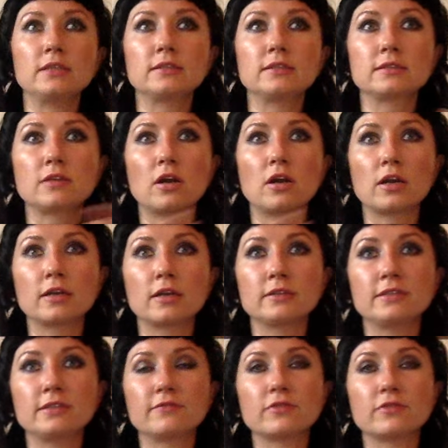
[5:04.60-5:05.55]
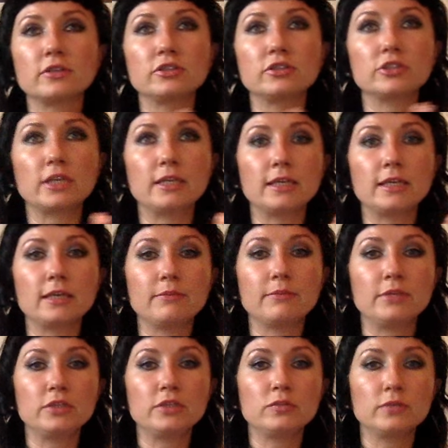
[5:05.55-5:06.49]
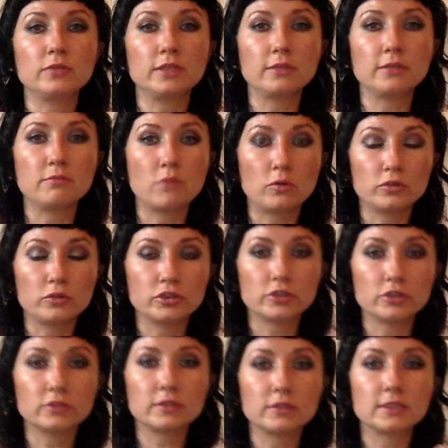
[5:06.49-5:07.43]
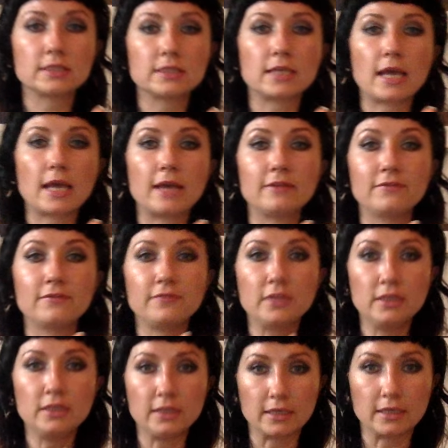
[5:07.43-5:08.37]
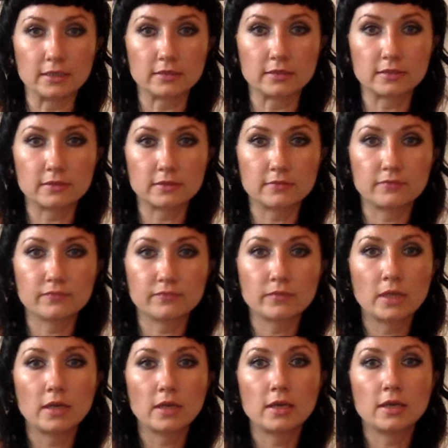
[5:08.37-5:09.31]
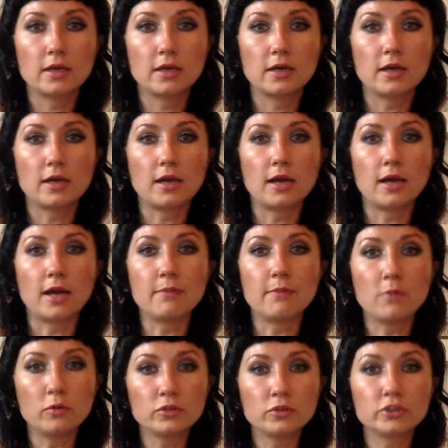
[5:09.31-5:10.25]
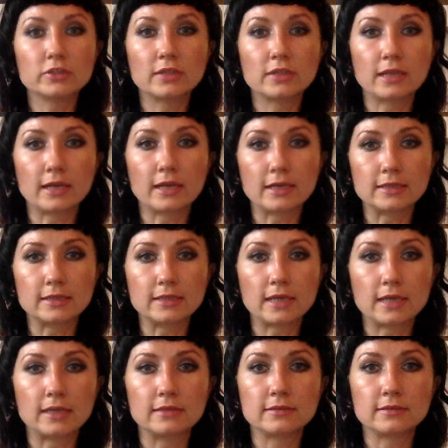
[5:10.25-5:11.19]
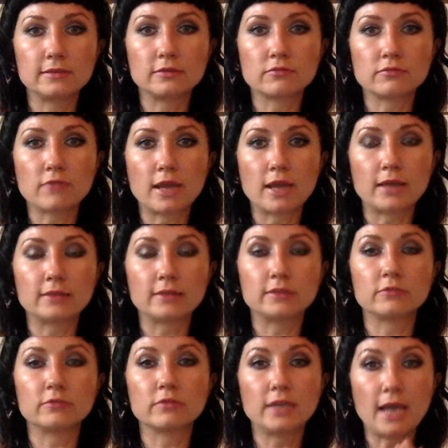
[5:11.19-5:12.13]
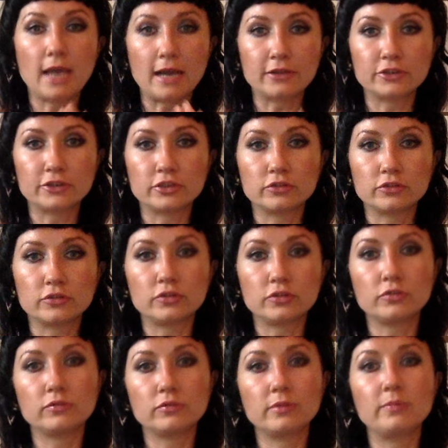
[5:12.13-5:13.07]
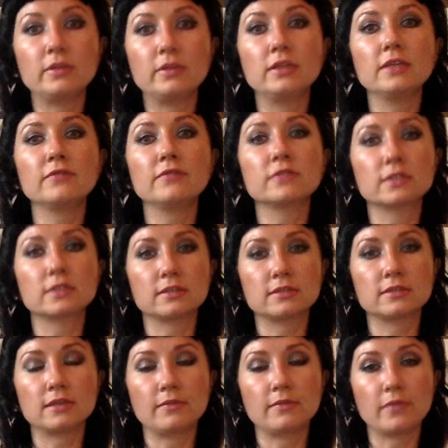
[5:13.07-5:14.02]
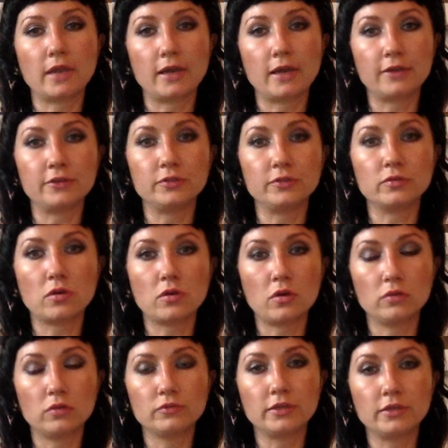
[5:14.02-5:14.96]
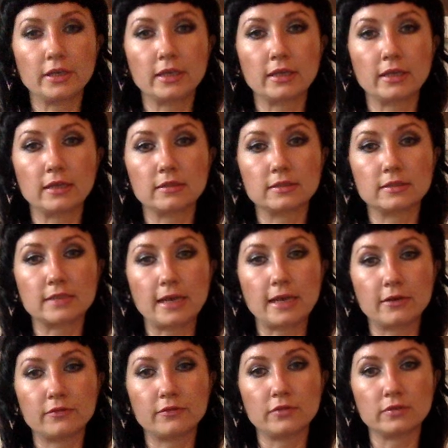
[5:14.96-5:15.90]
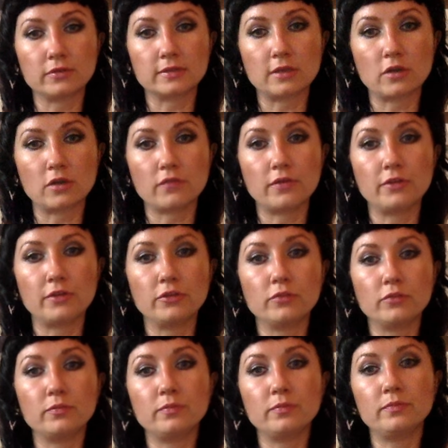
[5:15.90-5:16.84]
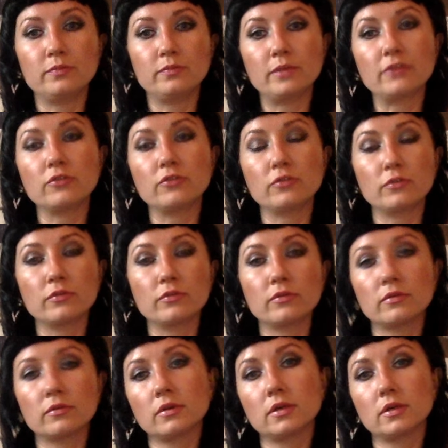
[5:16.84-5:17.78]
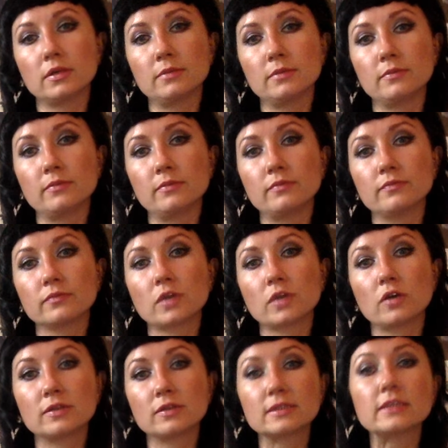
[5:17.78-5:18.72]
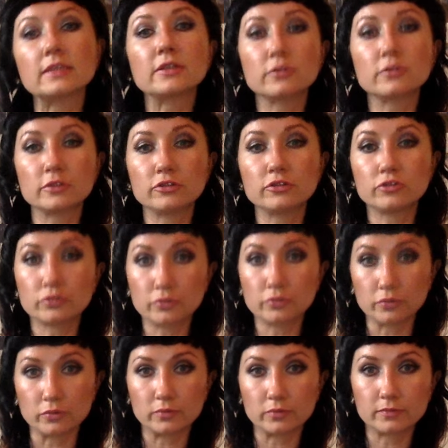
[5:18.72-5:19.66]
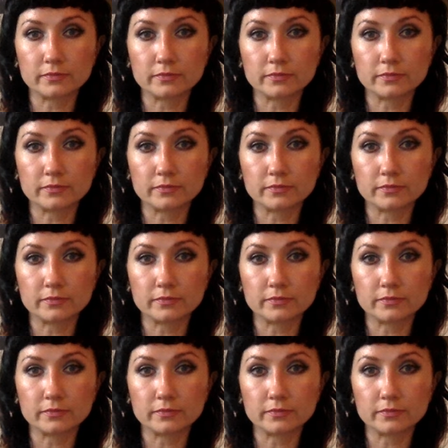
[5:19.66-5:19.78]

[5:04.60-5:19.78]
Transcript: start differentiating between emotions and feelings uh, emotion, like I said, is direct reaction to a belief system that you're holding inside of yourself and you and you um, consider it true.